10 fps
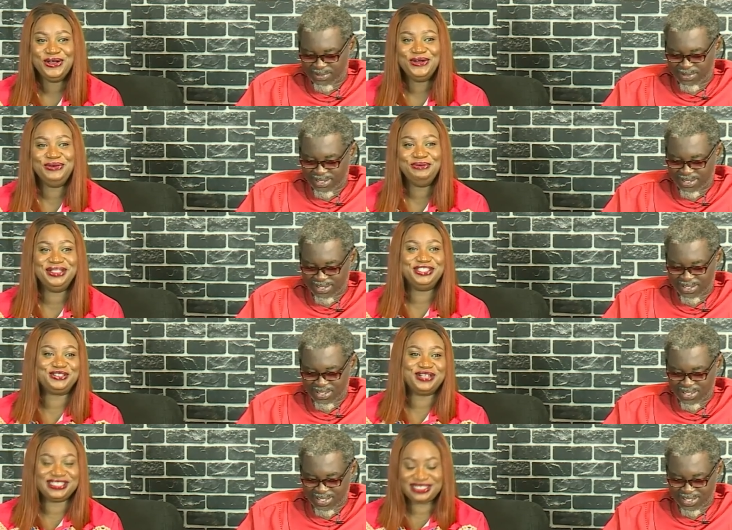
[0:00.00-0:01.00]
Speaker 1: will be
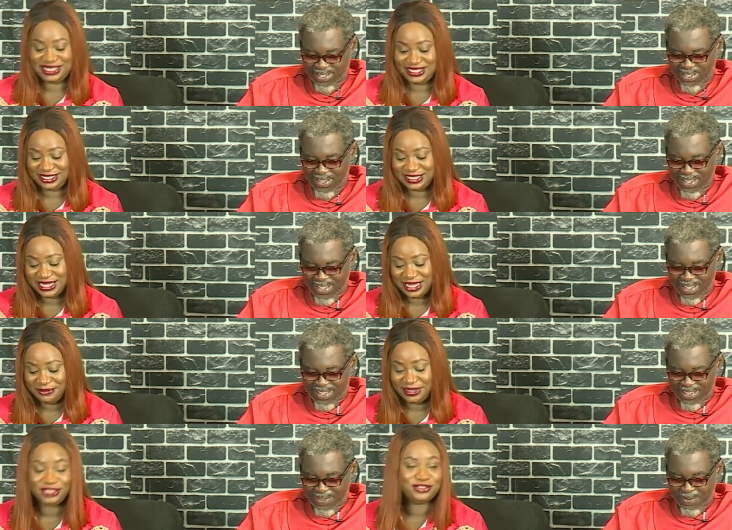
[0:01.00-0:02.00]
interested in.
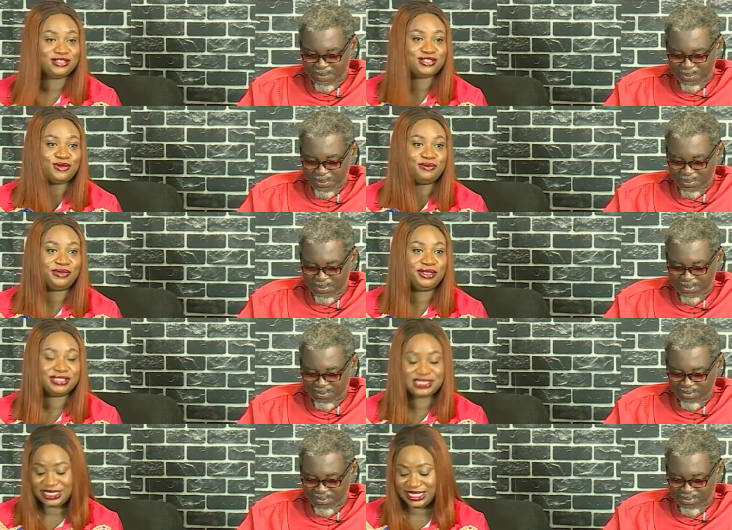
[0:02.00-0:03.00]
But I just hope it
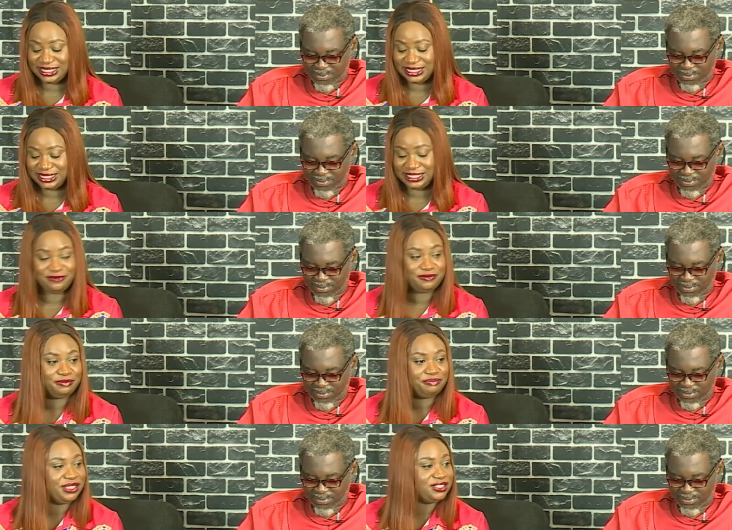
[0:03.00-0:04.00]
doesn't end in the
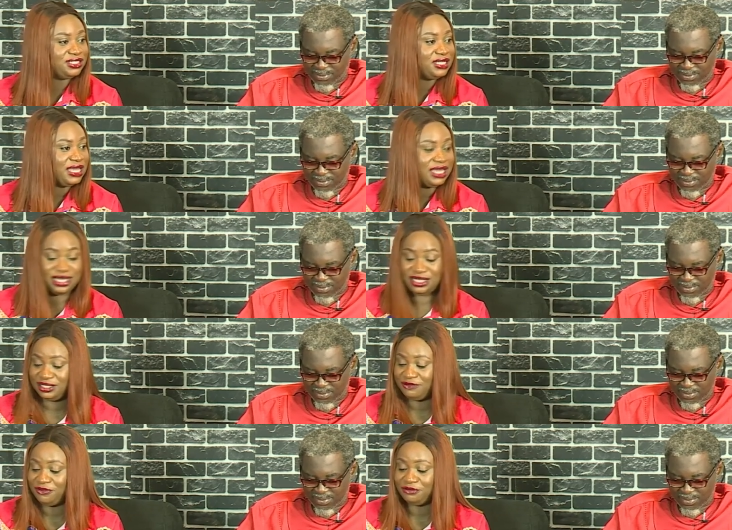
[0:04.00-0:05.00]
page, uh, in
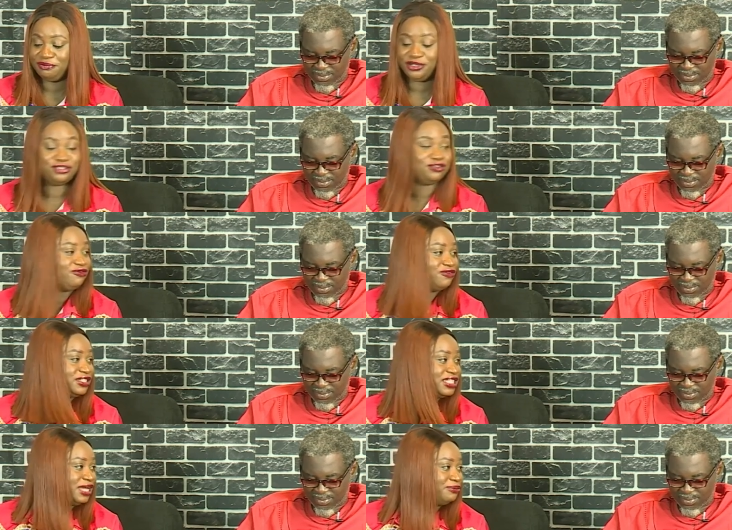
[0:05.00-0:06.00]
the front page of a
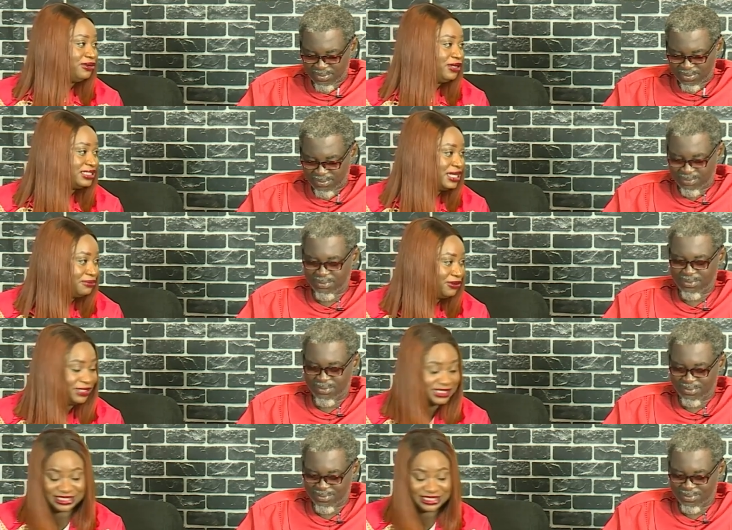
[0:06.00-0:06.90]
tabloid